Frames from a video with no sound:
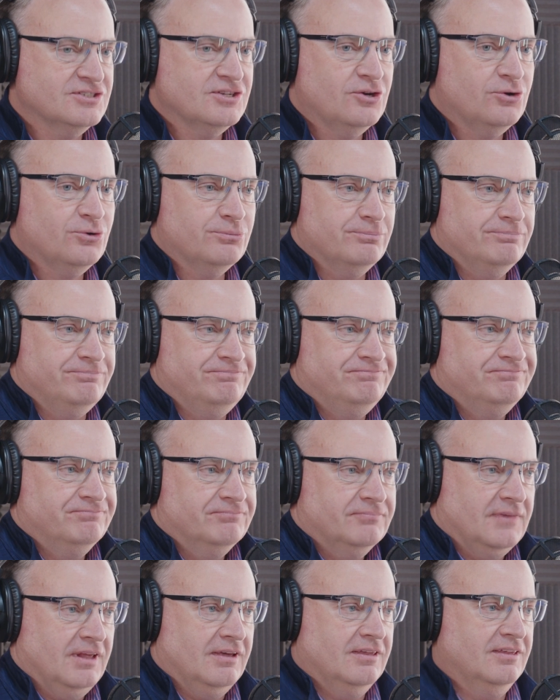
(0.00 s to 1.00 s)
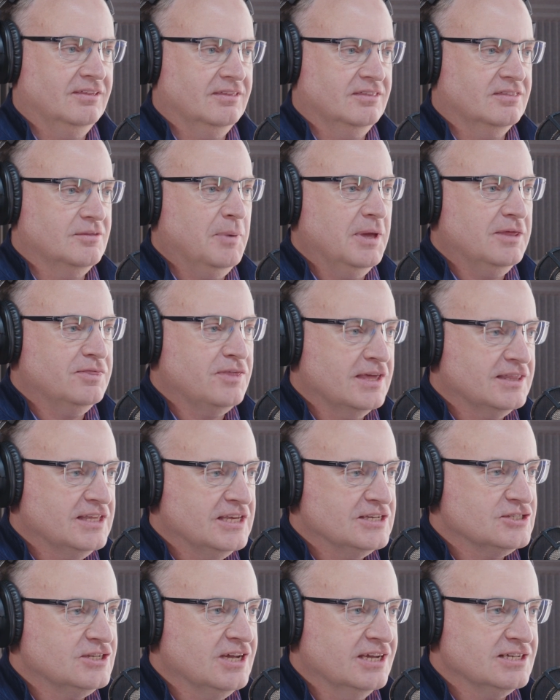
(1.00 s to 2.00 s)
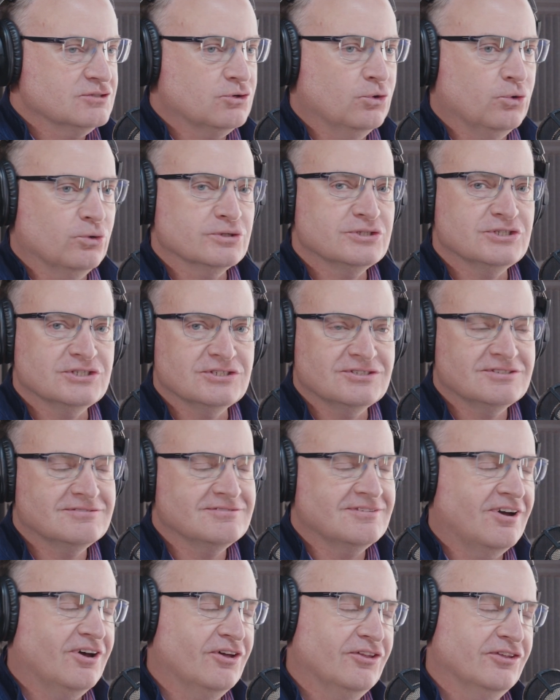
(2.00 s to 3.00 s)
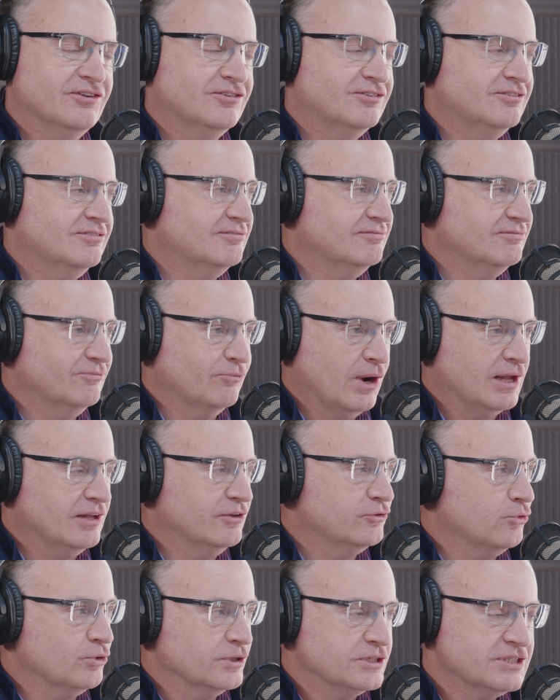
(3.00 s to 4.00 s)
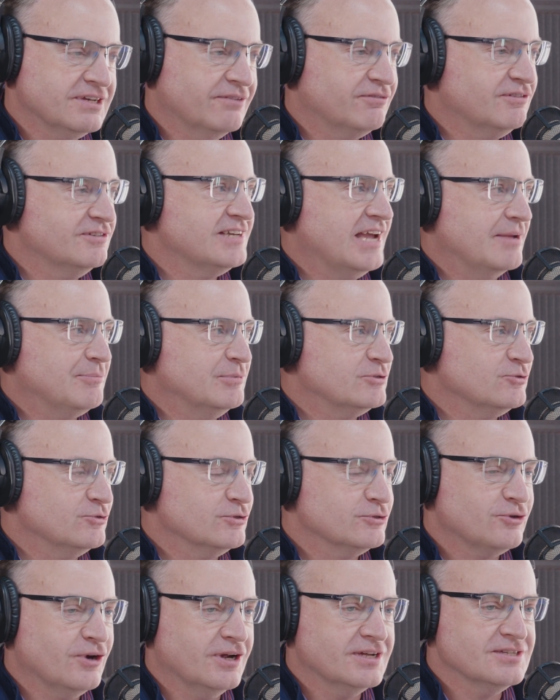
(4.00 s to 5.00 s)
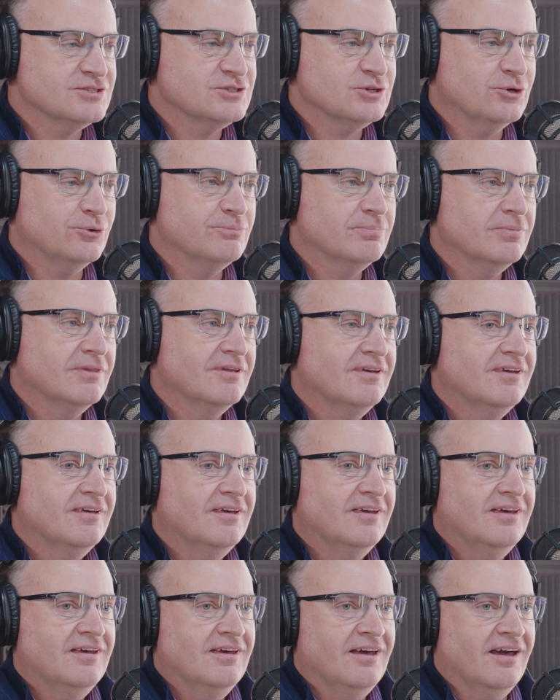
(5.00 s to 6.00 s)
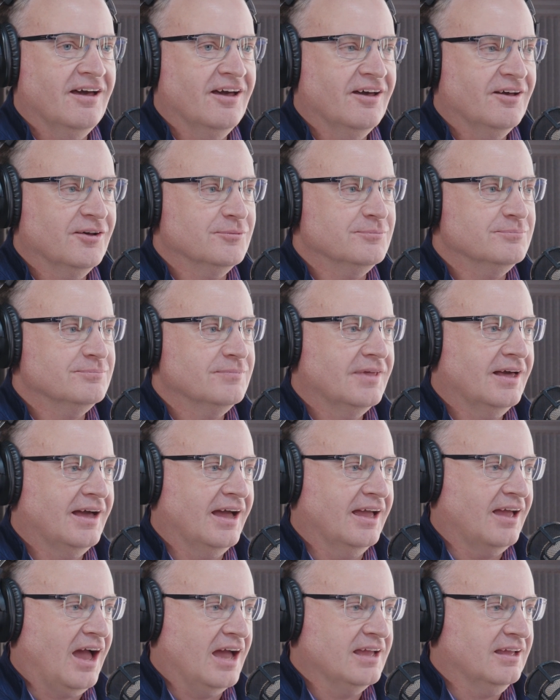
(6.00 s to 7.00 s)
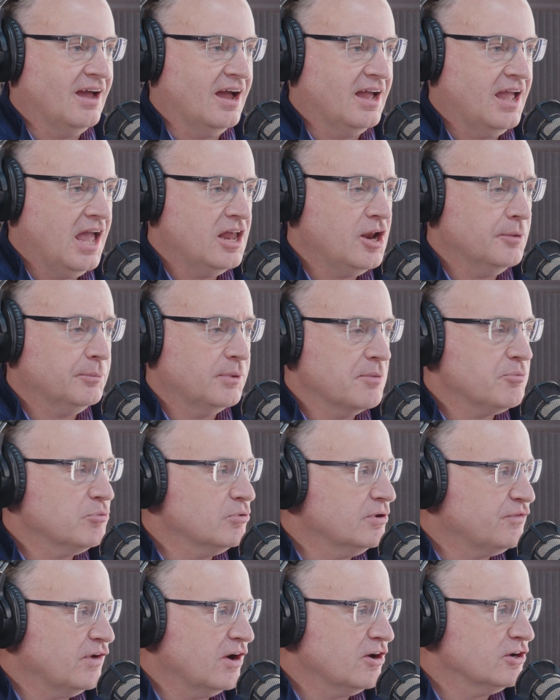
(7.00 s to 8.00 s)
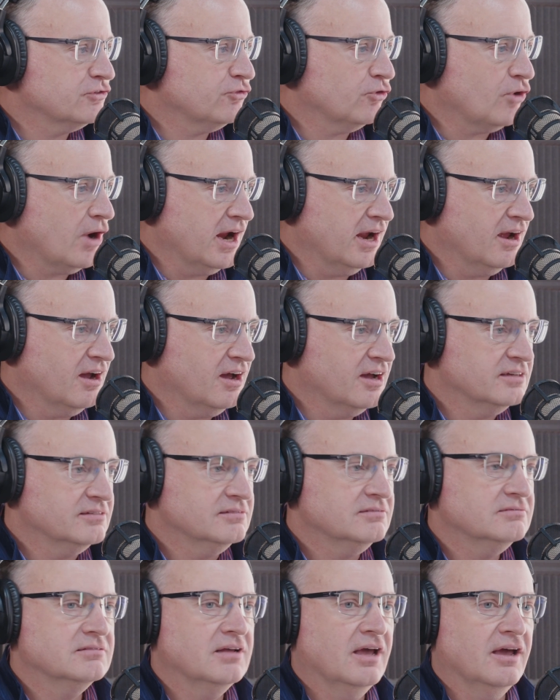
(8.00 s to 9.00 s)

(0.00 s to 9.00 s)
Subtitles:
so the big thing these days, of course, is all this regulatory stuff that's happening to us, right? So I head up government affairs for AAON,